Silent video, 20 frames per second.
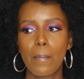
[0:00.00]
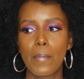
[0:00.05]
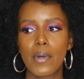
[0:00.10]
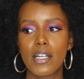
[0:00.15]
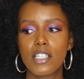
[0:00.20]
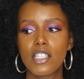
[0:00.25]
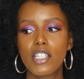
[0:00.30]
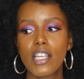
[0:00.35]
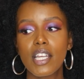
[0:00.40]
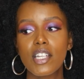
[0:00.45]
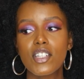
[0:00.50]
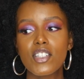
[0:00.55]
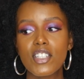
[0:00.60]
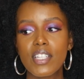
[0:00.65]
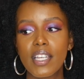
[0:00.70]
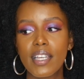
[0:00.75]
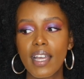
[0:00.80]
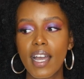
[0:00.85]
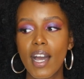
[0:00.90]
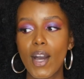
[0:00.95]
But
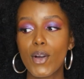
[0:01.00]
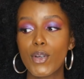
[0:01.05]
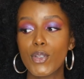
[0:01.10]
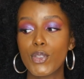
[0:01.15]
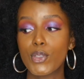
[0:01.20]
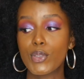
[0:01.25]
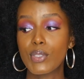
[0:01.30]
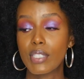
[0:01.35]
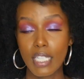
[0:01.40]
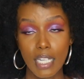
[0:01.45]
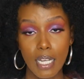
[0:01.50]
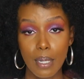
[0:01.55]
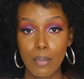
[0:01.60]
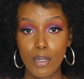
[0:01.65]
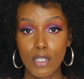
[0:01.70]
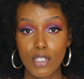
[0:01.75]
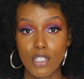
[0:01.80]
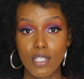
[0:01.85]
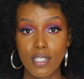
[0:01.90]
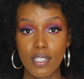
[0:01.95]
changing how you think
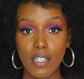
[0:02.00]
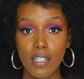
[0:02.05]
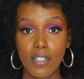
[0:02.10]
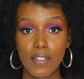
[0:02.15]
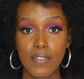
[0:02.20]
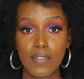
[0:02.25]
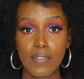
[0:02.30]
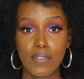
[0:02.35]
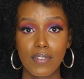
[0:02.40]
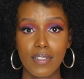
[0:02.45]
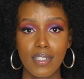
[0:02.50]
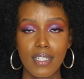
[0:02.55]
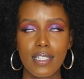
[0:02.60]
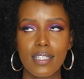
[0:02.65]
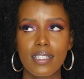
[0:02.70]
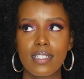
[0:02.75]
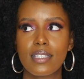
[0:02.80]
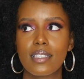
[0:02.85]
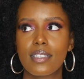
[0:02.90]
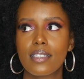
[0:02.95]
about yourself
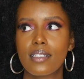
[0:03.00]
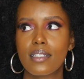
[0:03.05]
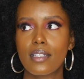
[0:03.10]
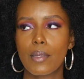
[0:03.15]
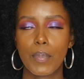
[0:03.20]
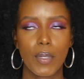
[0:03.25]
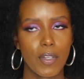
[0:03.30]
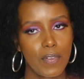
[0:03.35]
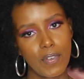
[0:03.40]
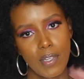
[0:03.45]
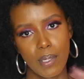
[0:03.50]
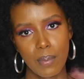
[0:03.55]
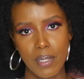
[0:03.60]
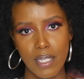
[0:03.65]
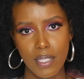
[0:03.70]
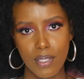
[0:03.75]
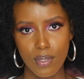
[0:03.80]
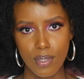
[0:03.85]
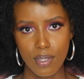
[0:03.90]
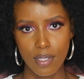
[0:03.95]
is the perfect
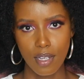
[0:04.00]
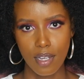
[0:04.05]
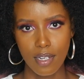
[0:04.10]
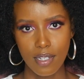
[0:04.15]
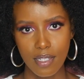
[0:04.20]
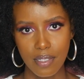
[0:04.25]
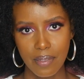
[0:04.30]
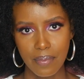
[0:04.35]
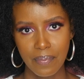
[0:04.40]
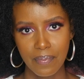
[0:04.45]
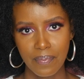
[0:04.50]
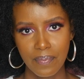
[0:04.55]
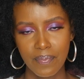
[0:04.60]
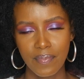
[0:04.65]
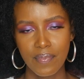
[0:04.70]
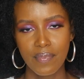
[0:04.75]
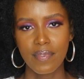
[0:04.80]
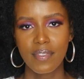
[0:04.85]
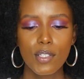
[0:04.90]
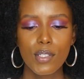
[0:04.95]
place to
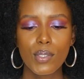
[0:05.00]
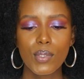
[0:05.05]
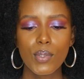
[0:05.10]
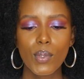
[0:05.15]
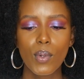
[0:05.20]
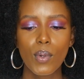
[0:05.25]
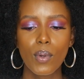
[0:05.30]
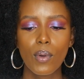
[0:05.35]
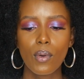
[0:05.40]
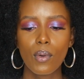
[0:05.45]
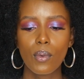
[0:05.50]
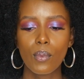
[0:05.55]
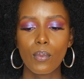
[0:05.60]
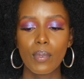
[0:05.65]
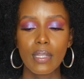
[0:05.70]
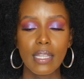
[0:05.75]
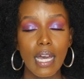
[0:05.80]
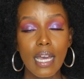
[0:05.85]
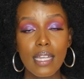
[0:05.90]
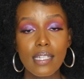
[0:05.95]
start. So
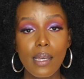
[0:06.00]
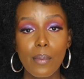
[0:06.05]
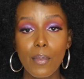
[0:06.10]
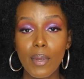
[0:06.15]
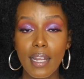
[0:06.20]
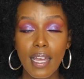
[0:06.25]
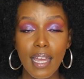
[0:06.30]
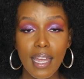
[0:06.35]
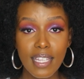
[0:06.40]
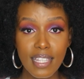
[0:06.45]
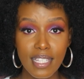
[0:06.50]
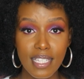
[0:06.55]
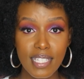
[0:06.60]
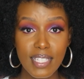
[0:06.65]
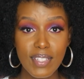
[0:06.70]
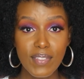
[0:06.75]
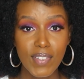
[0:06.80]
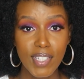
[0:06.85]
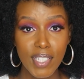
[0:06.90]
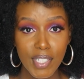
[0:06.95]
with that, I'm going to end
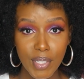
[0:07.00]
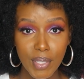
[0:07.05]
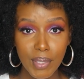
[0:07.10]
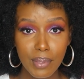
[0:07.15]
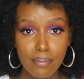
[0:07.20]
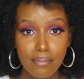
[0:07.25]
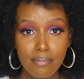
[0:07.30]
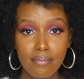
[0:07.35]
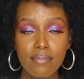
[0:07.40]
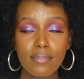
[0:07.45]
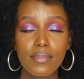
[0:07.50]
this video.